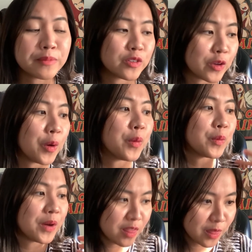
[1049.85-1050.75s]
So
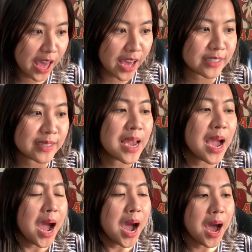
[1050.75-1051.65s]
with that,
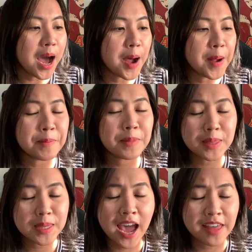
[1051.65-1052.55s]

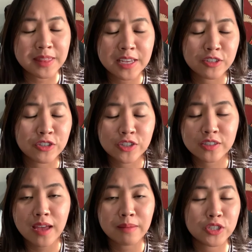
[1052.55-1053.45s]
these are
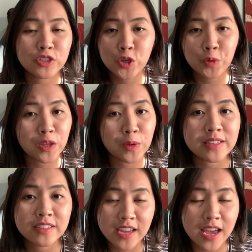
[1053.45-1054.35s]
I'm just showing you the
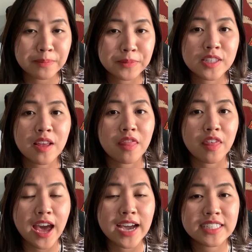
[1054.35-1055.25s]
steps
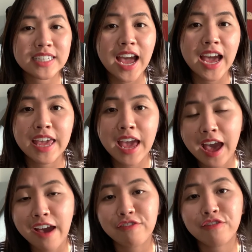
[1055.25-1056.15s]
that I
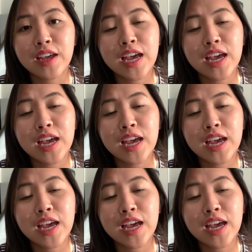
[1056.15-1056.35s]
have